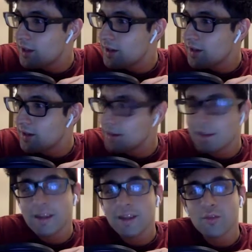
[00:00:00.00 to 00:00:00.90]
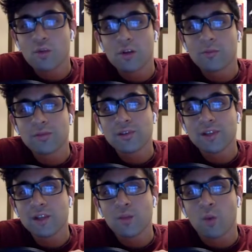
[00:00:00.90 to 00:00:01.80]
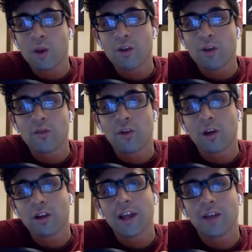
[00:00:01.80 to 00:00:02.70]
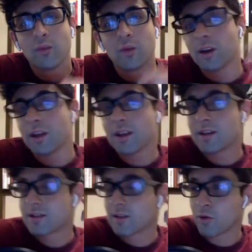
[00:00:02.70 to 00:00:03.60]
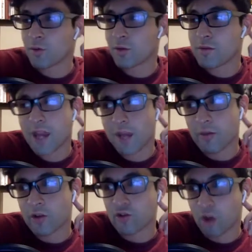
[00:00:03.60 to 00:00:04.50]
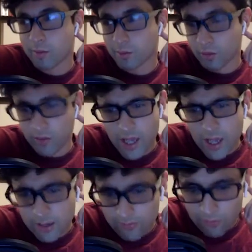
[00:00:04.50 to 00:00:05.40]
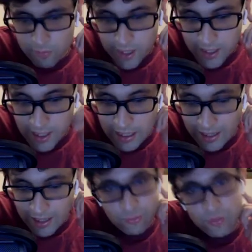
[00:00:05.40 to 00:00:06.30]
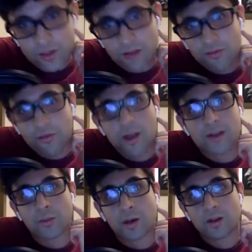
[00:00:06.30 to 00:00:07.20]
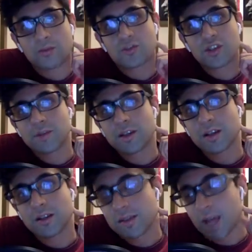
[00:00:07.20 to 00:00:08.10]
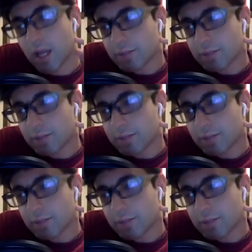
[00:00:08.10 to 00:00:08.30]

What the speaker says: and he completely won it over. Like to the point where he became undroppable. For me, I wrote down Fred as well, just because